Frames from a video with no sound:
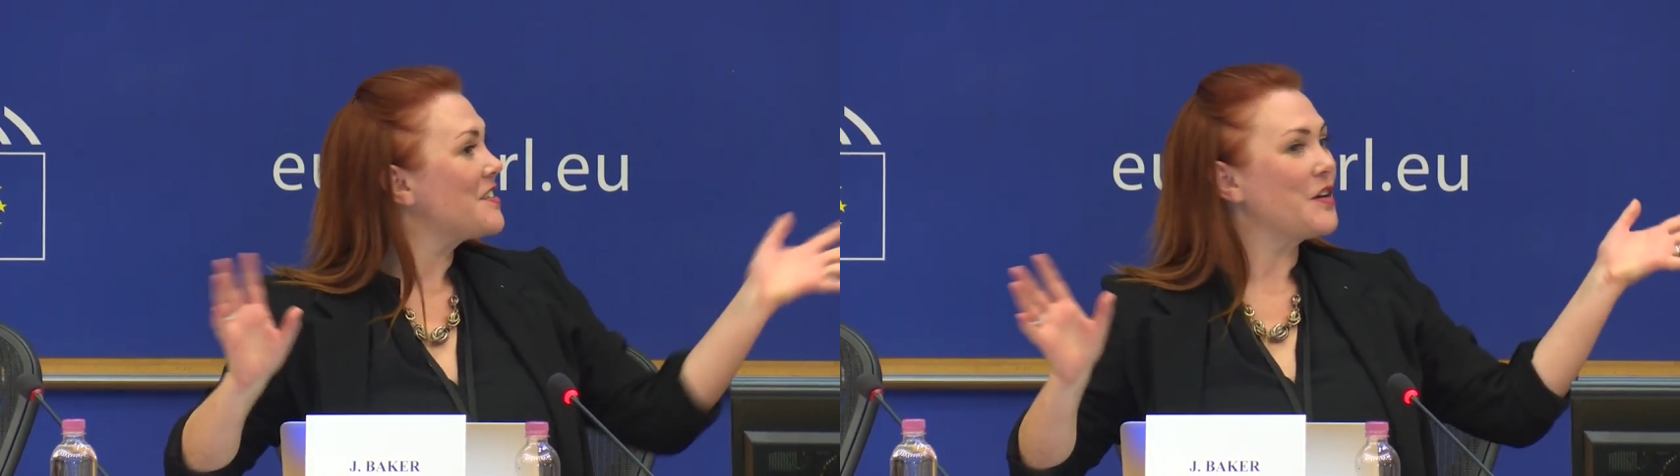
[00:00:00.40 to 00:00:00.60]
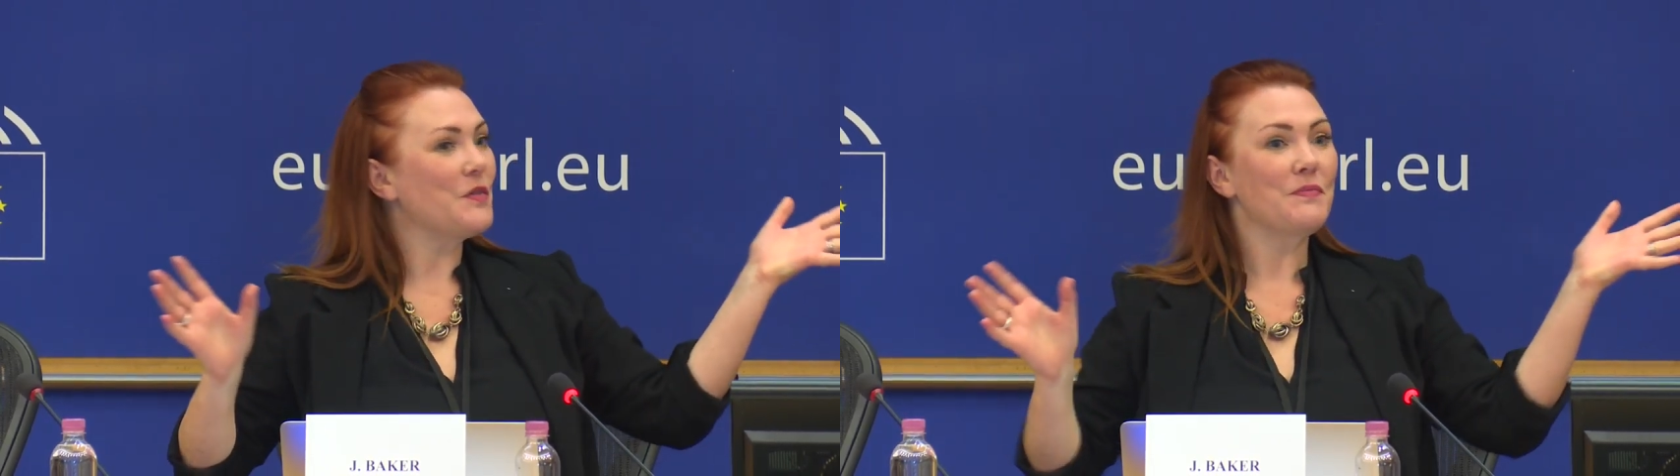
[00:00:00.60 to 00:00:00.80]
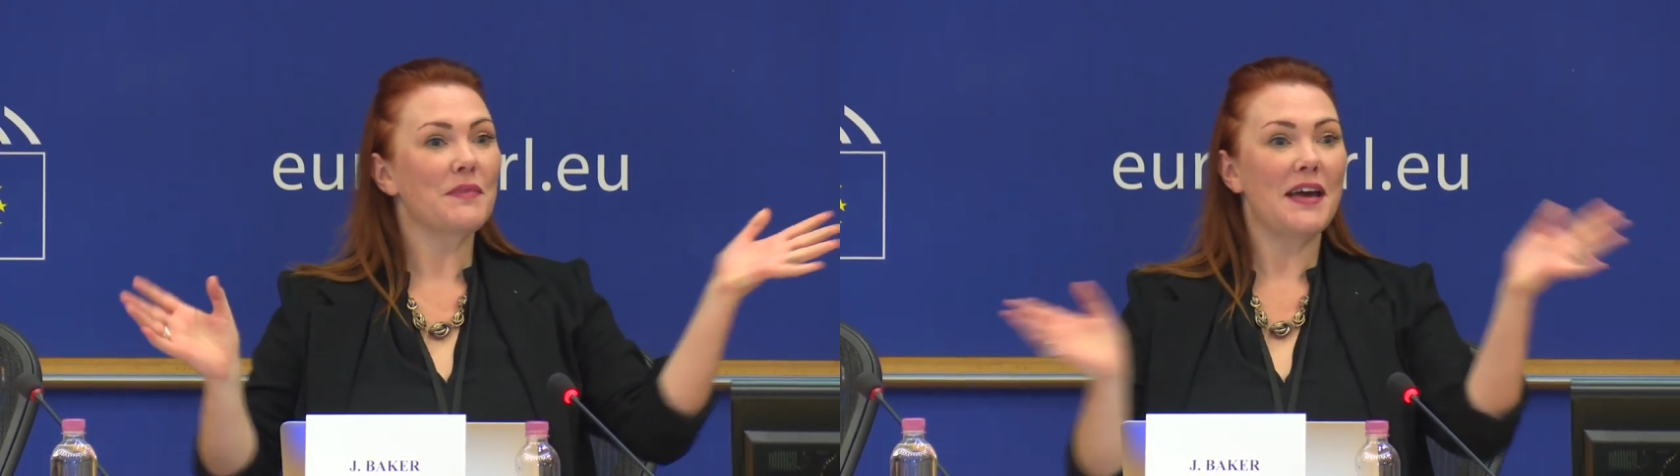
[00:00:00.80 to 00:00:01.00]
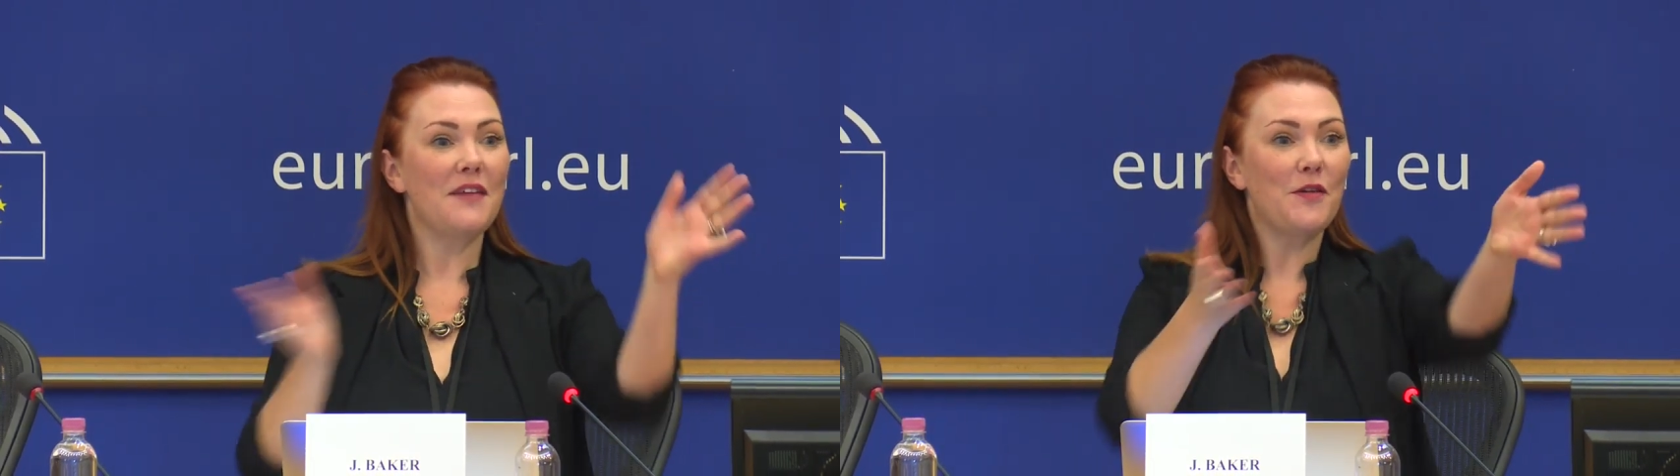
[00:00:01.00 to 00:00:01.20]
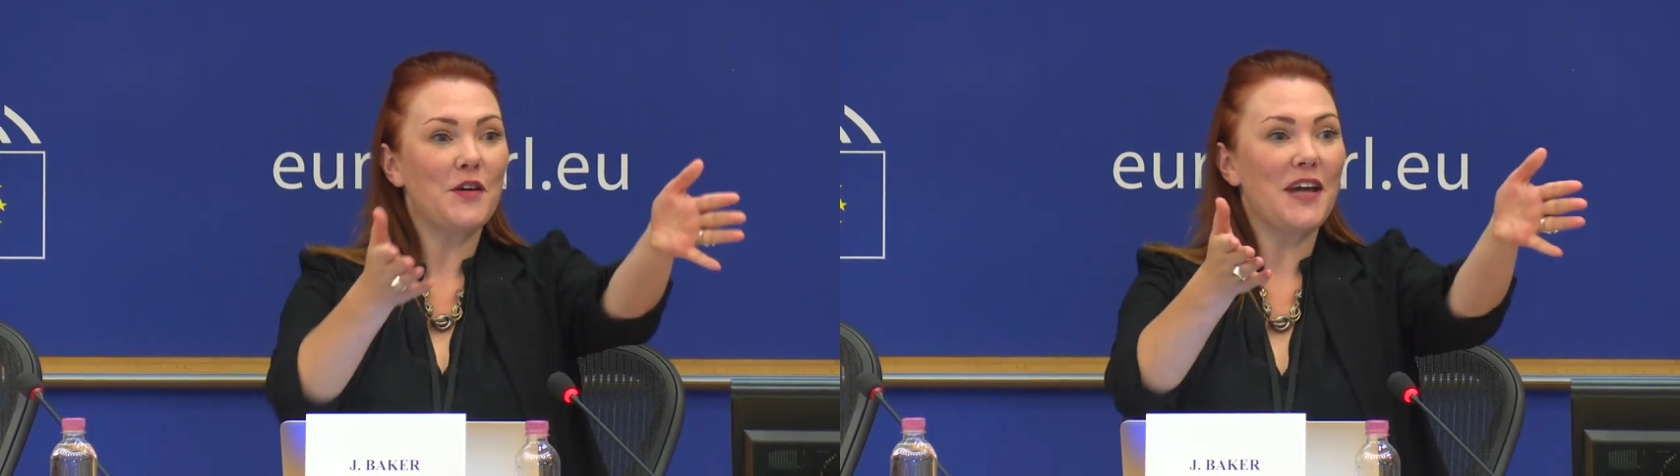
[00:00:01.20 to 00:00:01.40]
So,
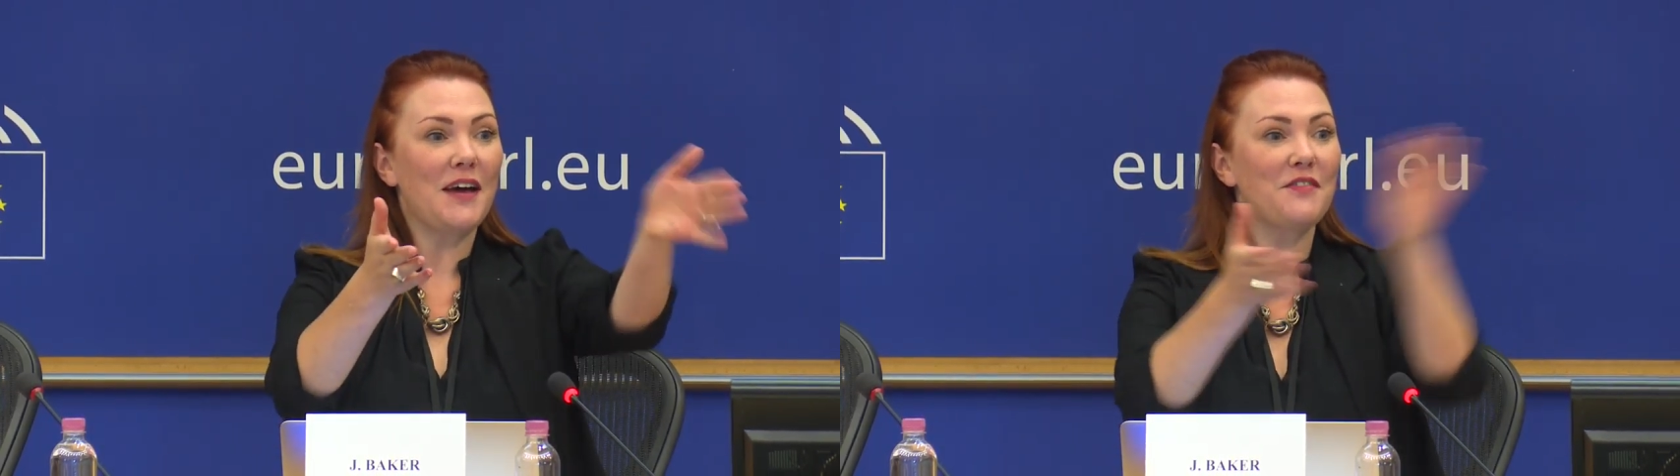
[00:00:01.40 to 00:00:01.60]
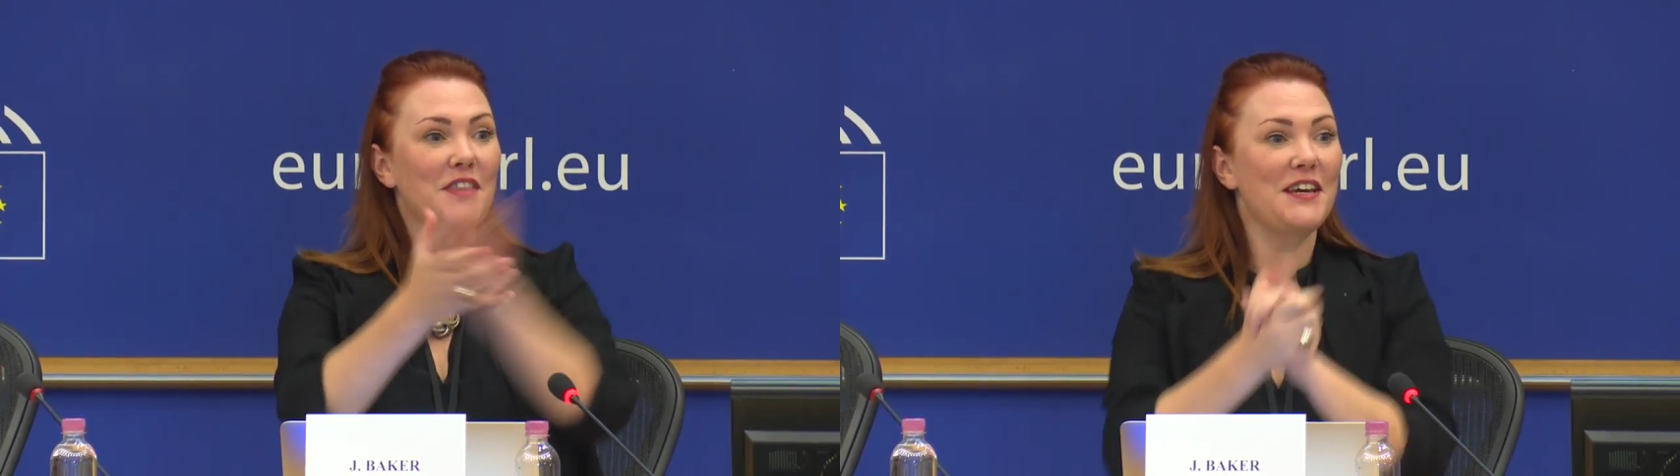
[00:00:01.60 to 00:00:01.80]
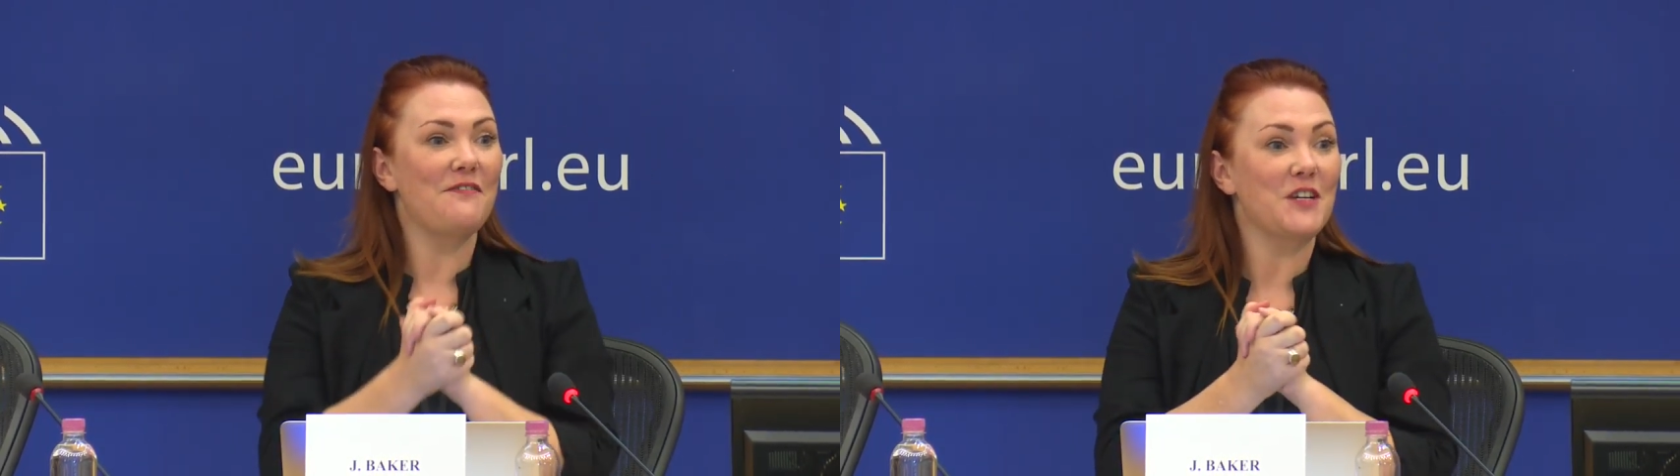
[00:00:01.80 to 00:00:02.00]
if we could have the